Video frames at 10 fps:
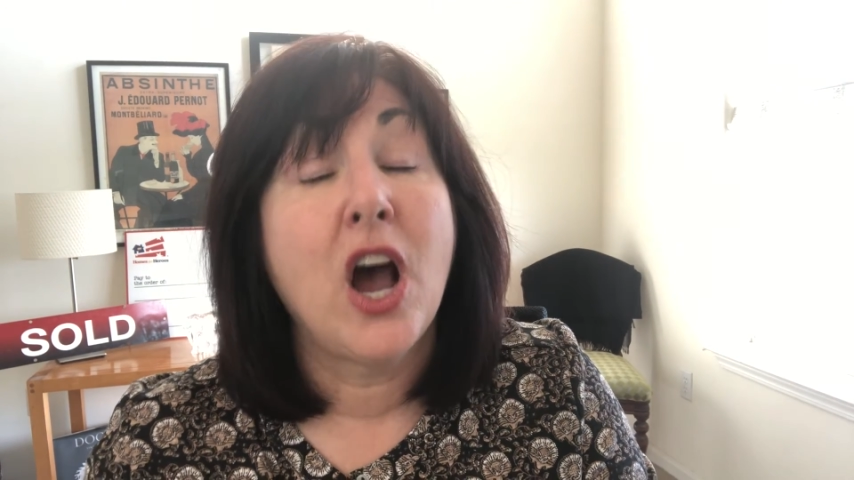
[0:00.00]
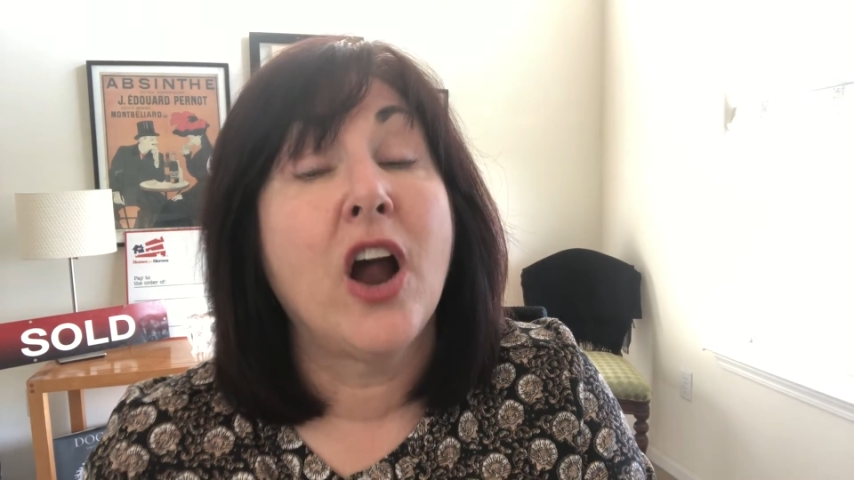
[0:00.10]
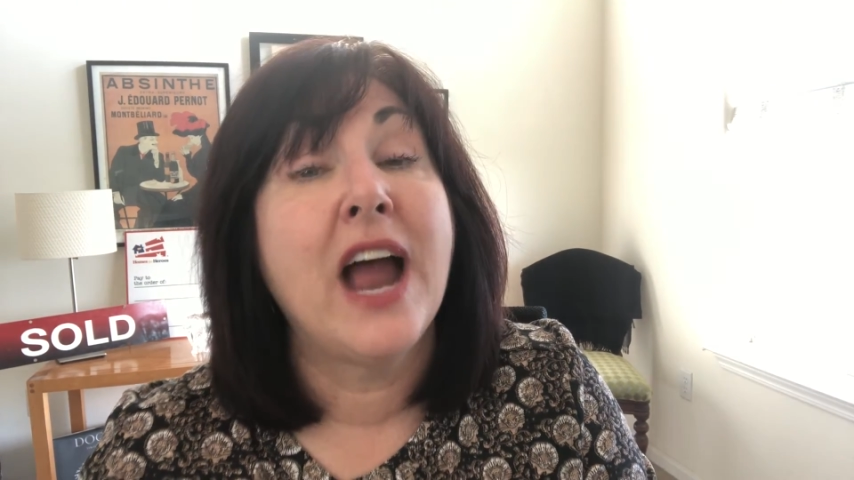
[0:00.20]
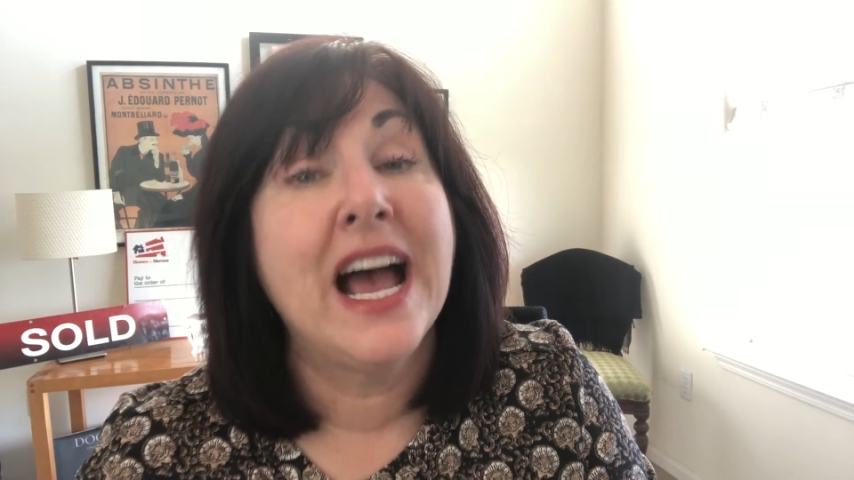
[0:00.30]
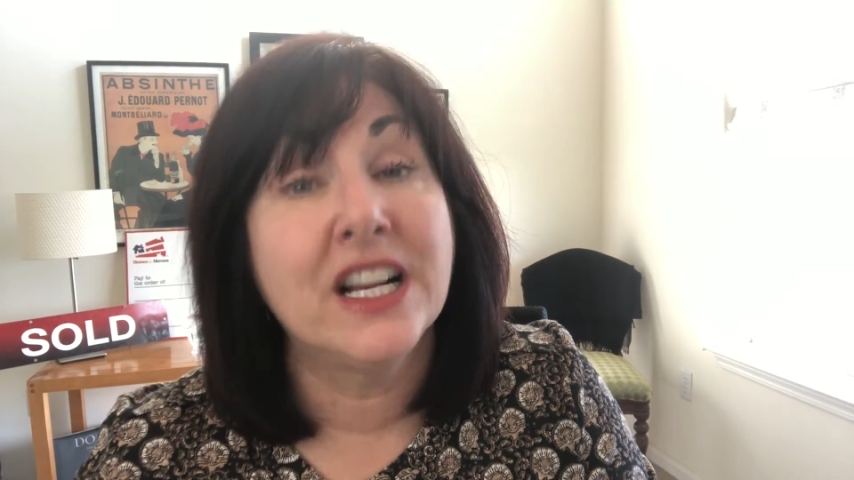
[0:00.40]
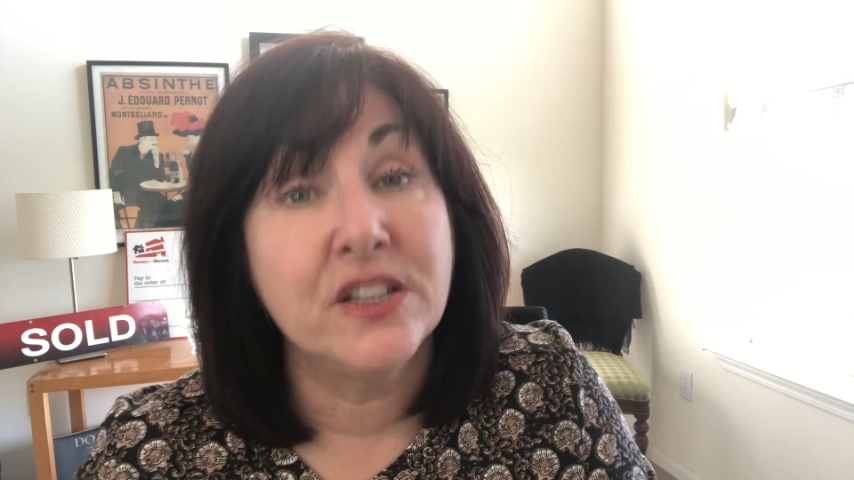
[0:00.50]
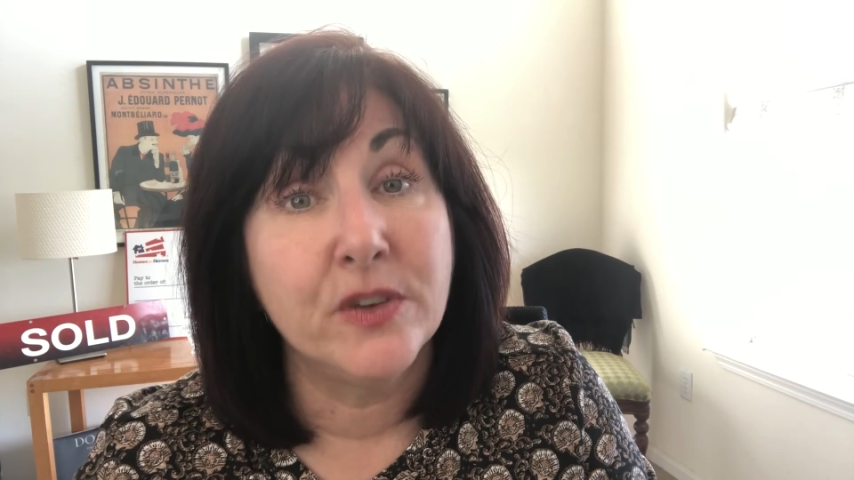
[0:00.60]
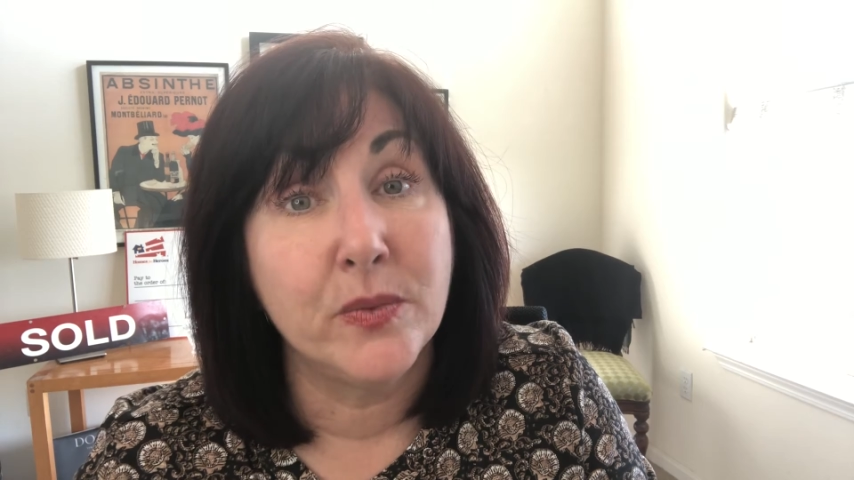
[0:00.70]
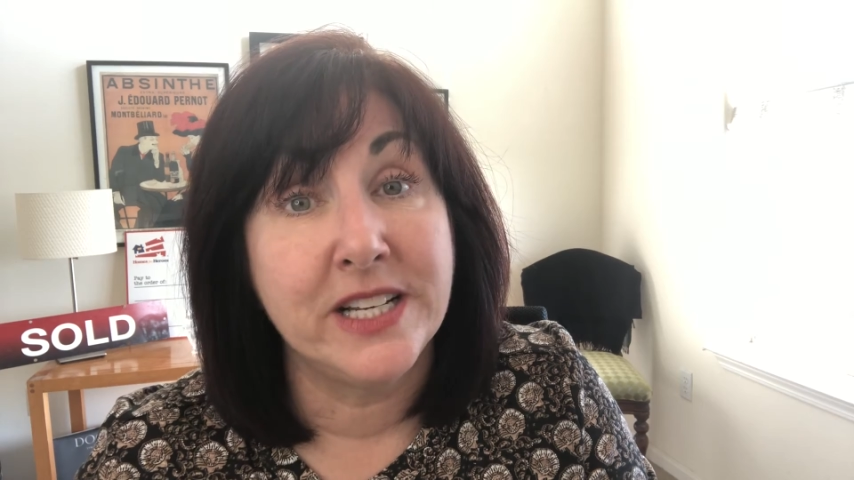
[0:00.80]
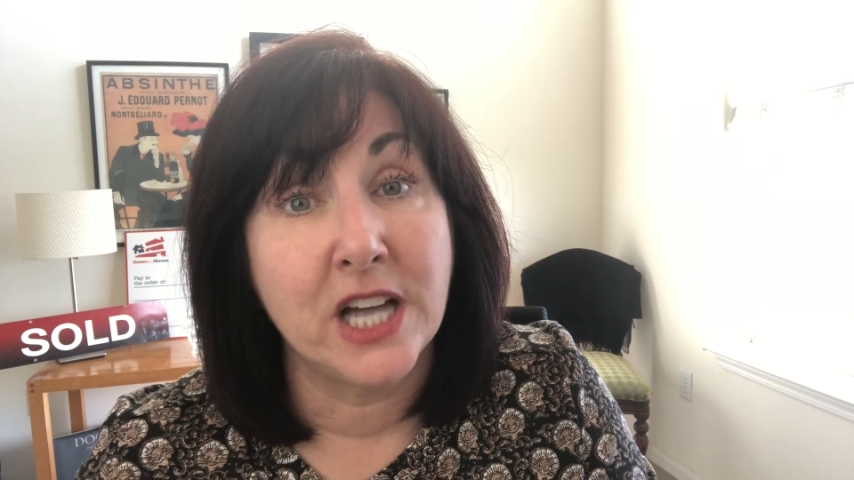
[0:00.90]
our active
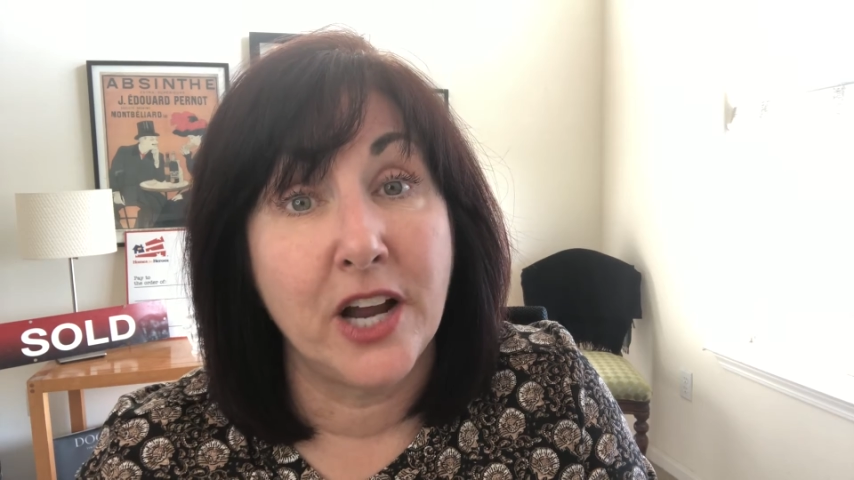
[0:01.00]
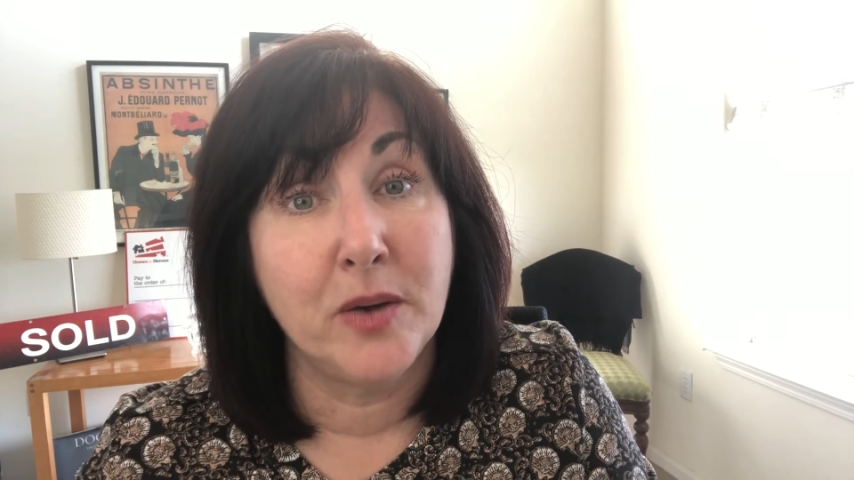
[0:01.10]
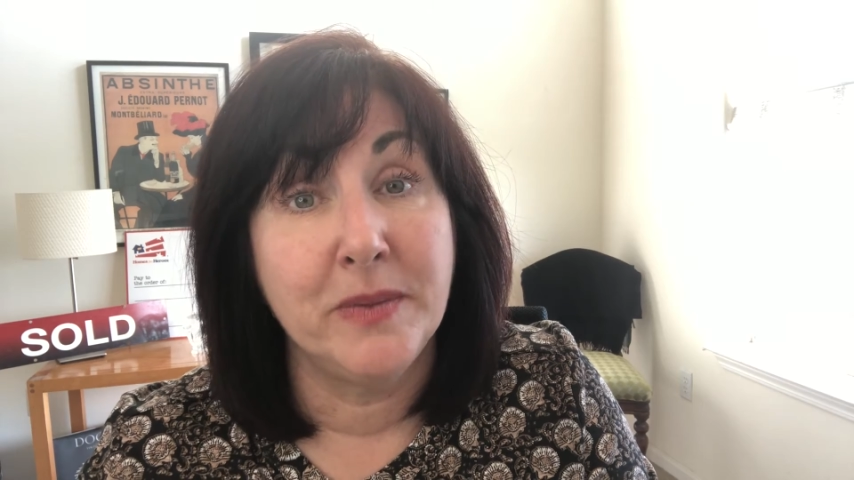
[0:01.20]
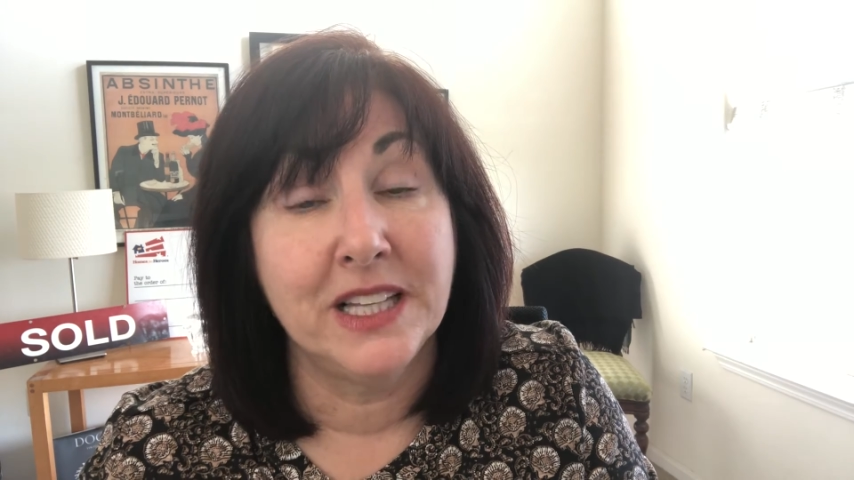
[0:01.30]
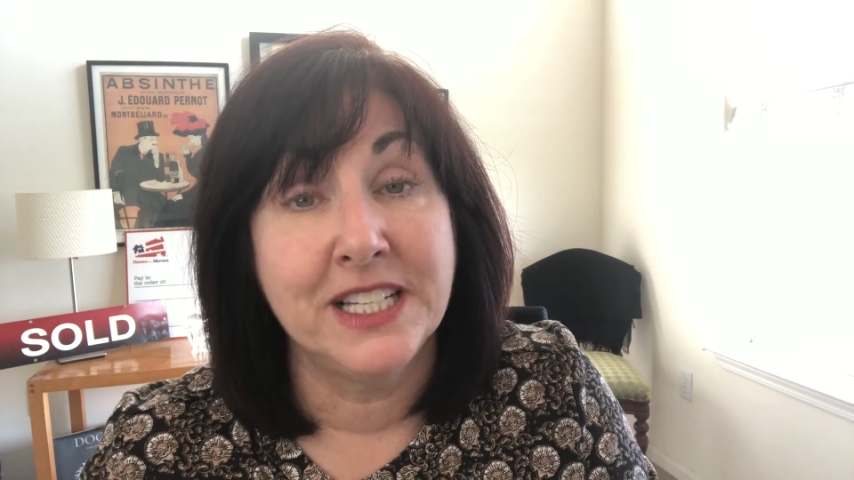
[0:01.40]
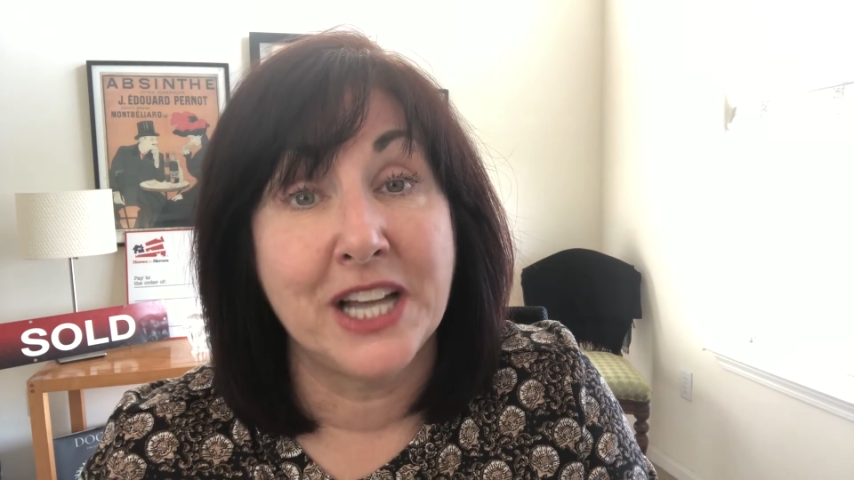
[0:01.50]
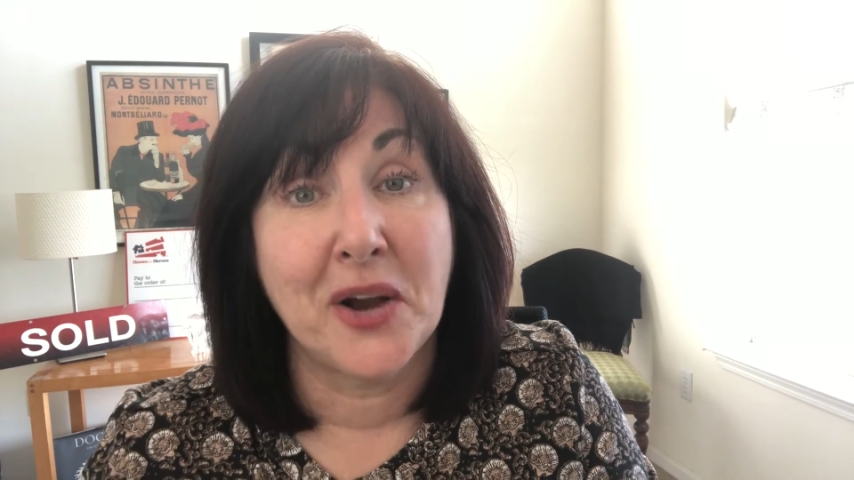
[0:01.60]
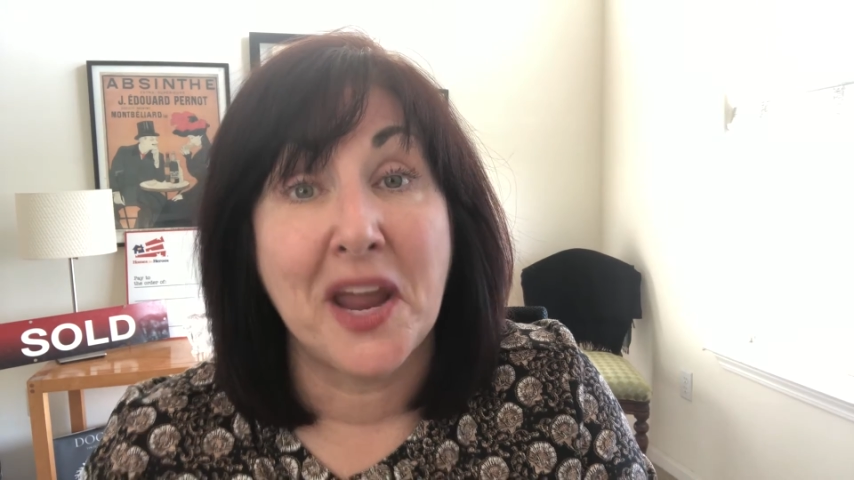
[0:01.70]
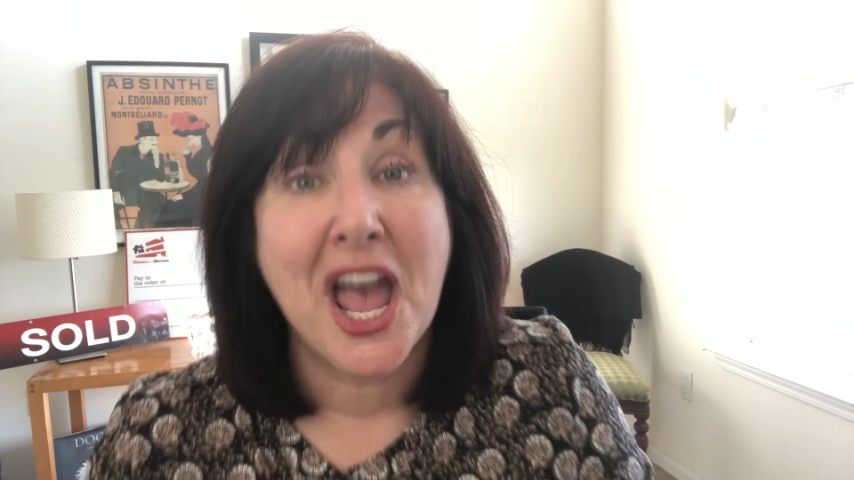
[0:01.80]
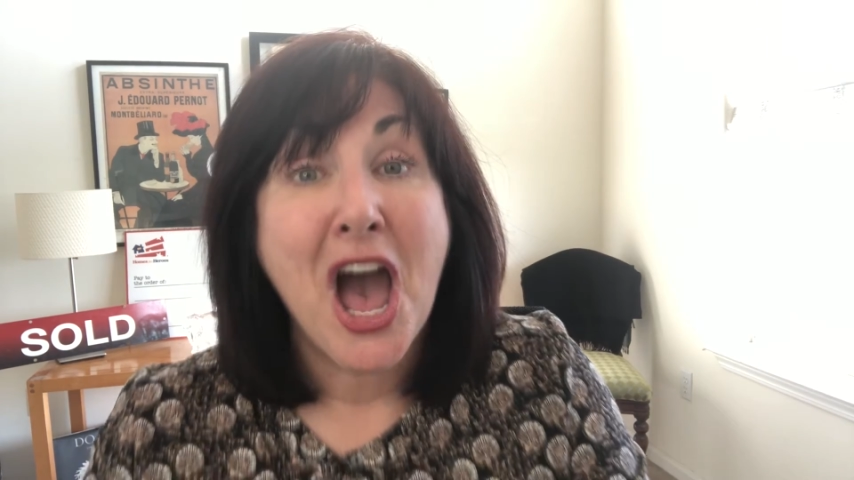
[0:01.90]
and retired
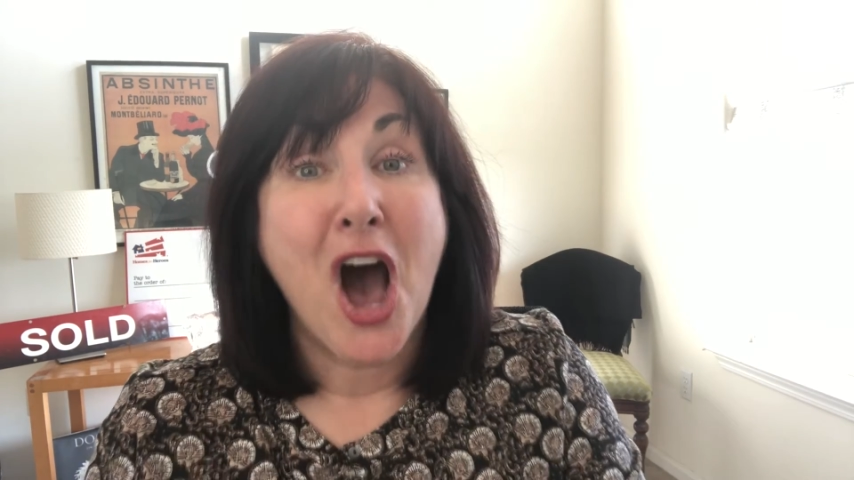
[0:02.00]
military,